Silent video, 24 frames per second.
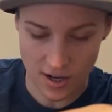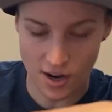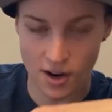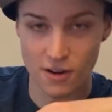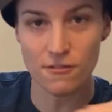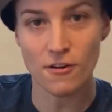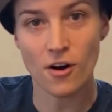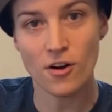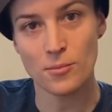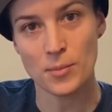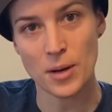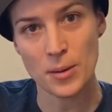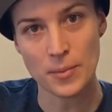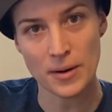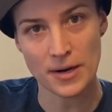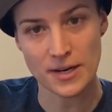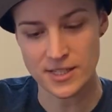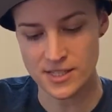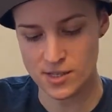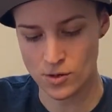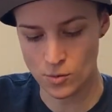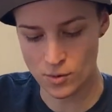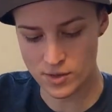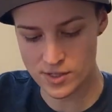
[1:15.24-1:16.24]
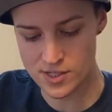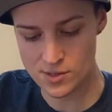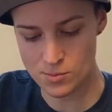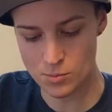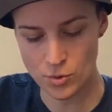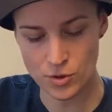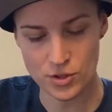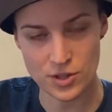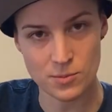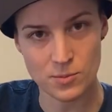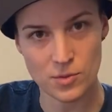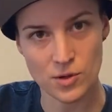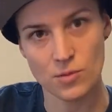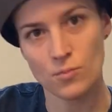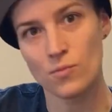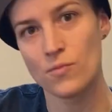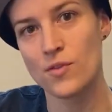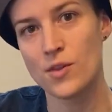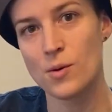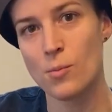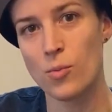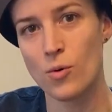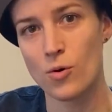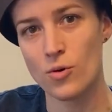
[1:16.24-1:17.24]
all my bearings at once and put them in the
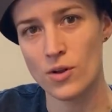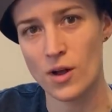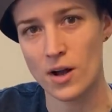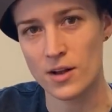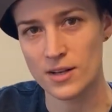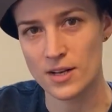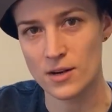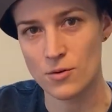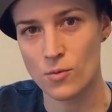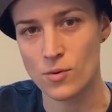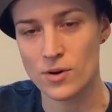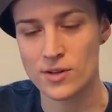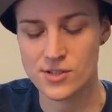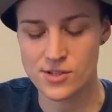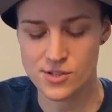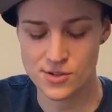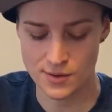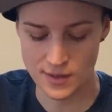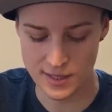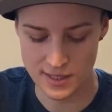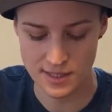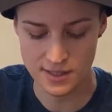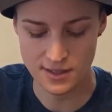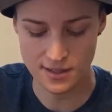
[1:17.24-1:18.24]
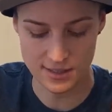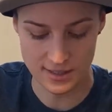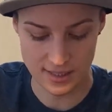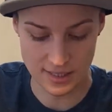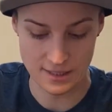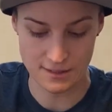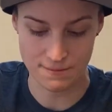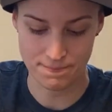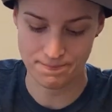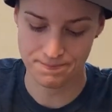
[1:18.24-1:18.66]
bowl all at once so I can clean